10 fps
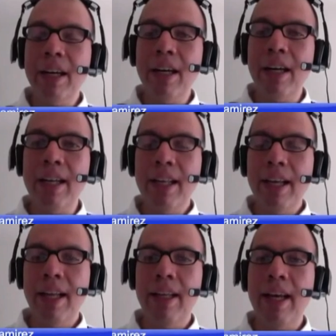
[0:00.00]
cut
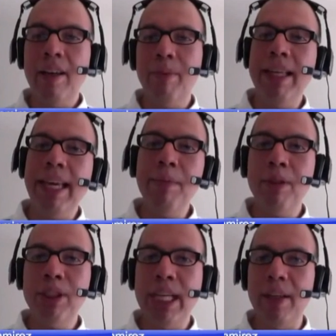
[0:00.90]
a lot of my
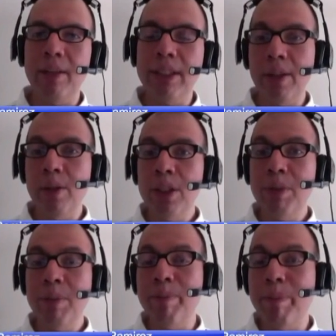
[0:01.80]
cable channels that used to be